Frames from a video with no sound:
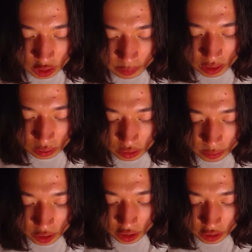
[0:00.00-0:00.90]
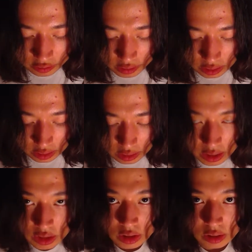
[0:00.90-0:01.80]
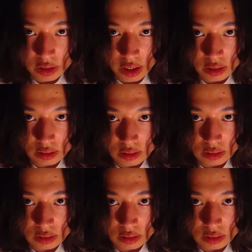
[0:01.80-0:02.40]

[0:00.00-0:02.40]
should be an autobiography. I should do that.